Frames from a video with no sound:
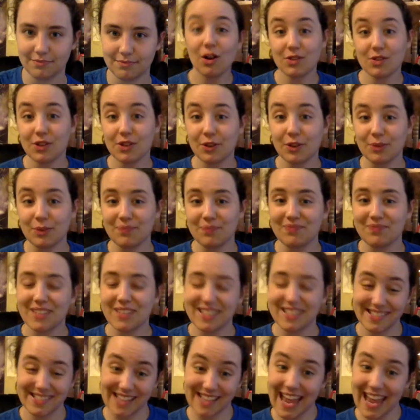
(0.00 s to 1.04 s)
Also,
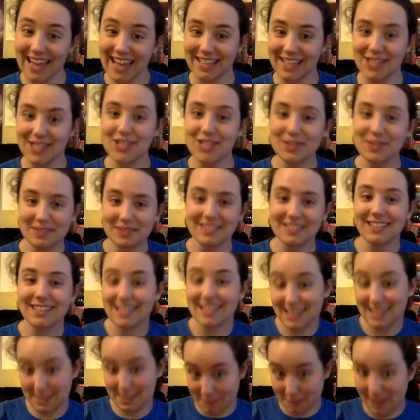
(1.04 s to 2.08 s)
Sage
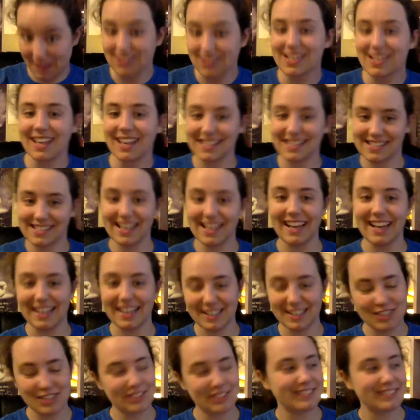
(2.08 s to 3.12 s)
smells like
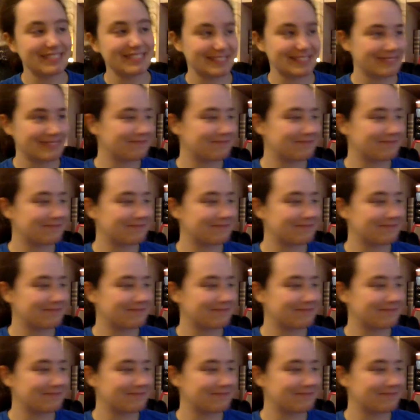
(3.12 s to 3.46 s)
sage.